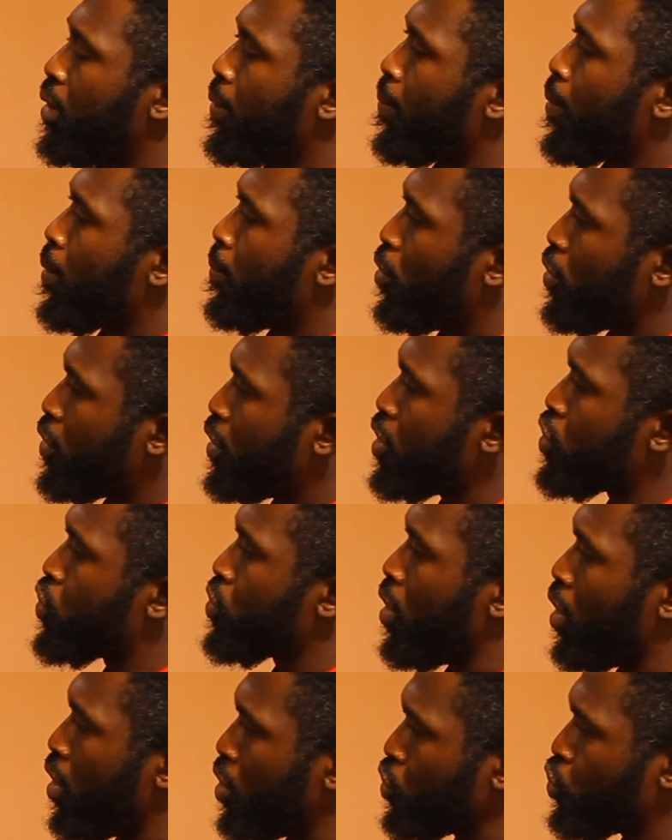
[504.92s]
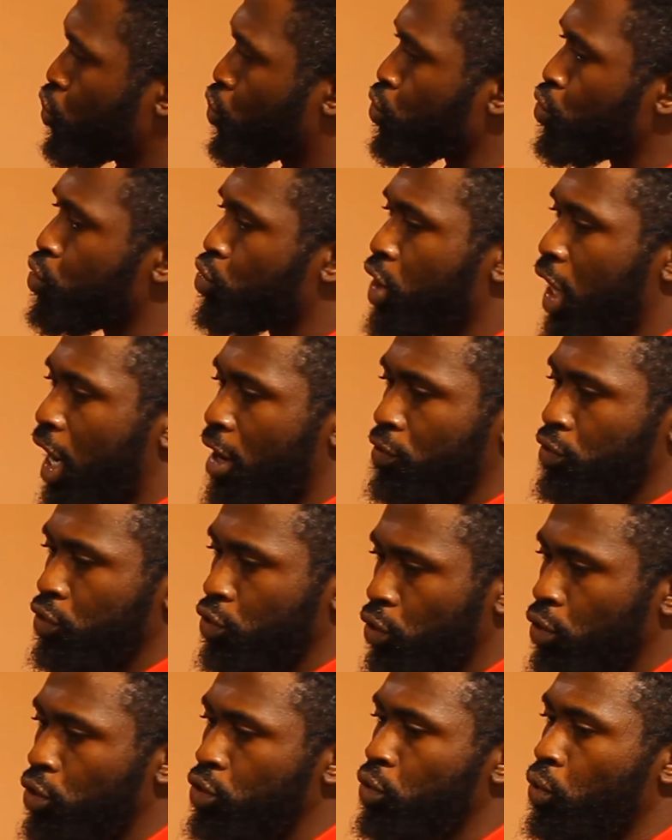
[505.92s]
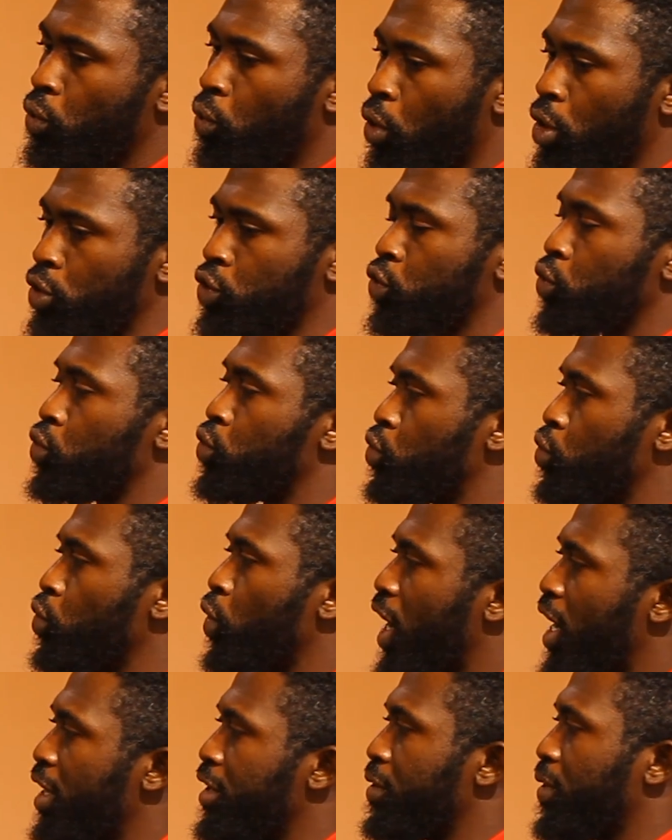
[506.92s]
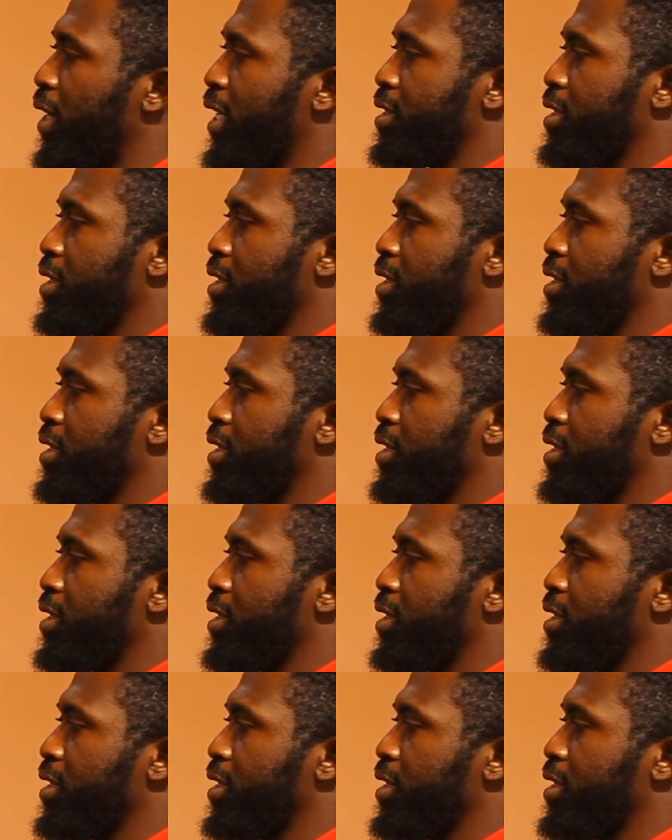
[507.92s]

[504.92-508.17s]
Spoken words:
But the son should have known what to do at the right